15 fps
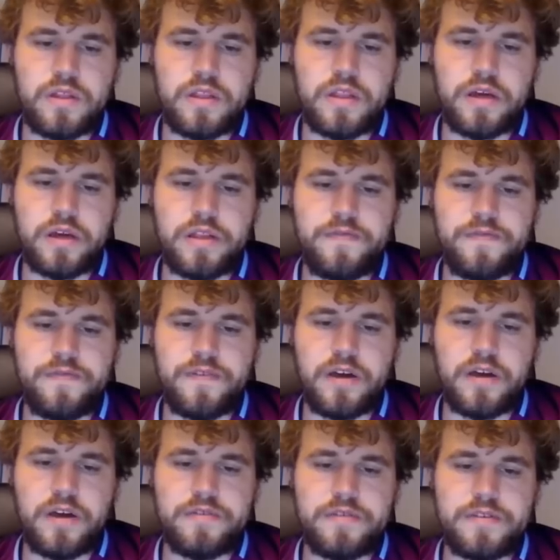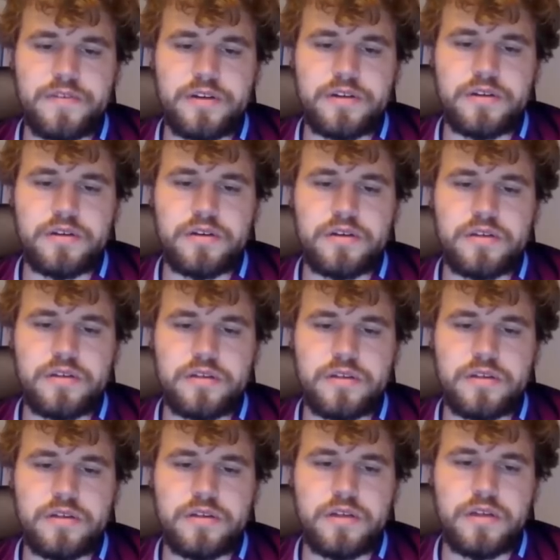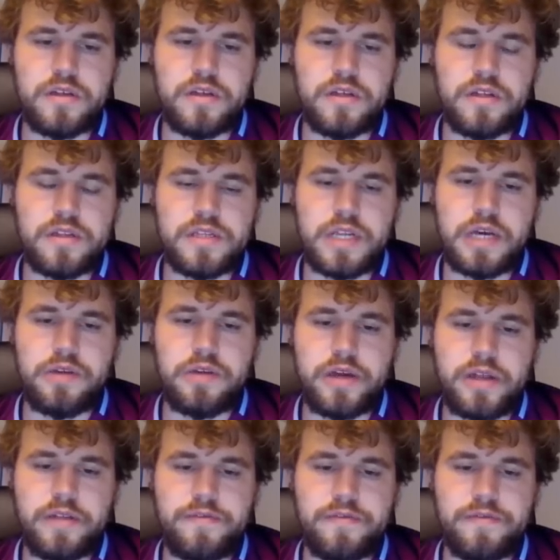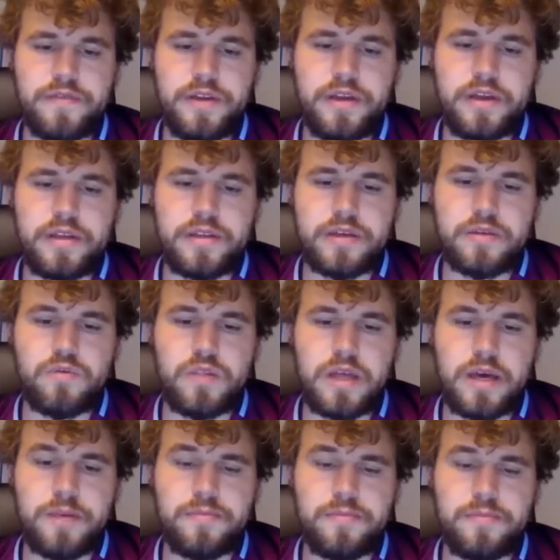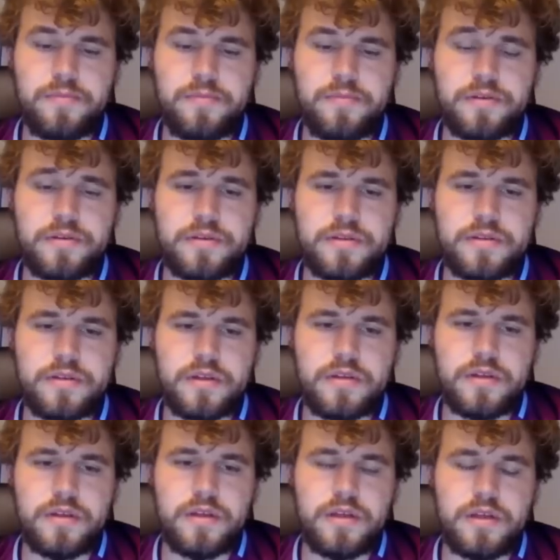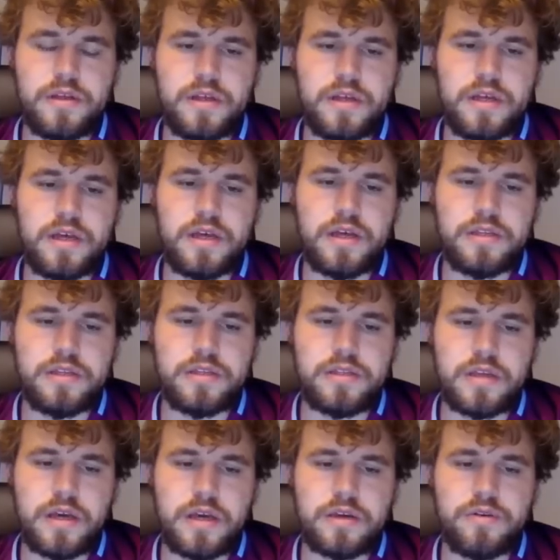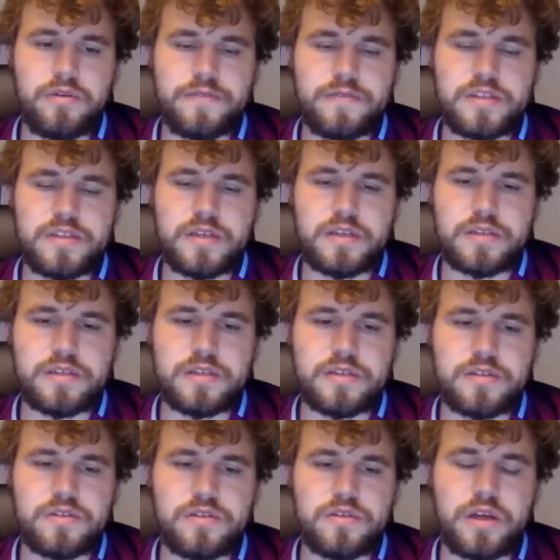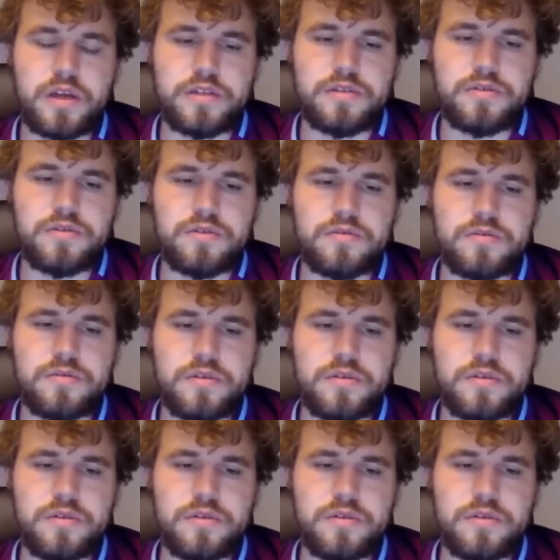Knight e5 is very good. Now knight f3 I think will happen, and I go f6, trying to...